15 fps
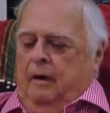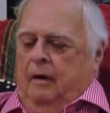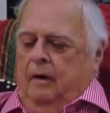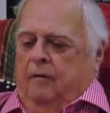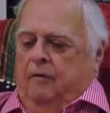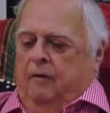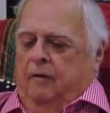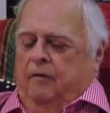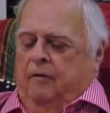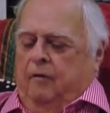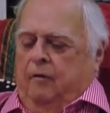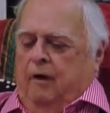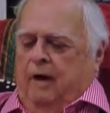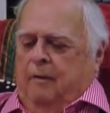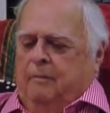of, of the
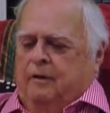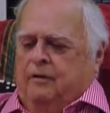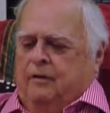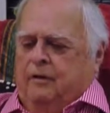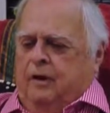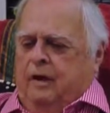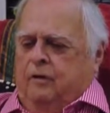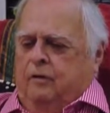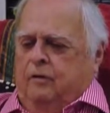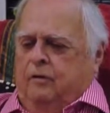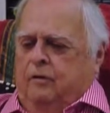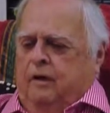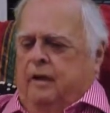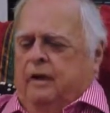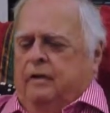rabbits to
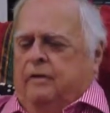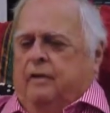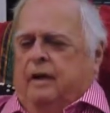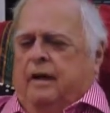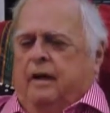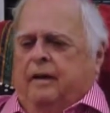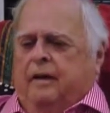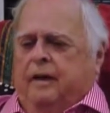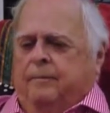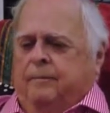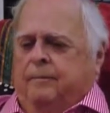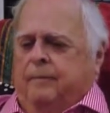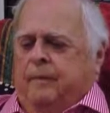the extent that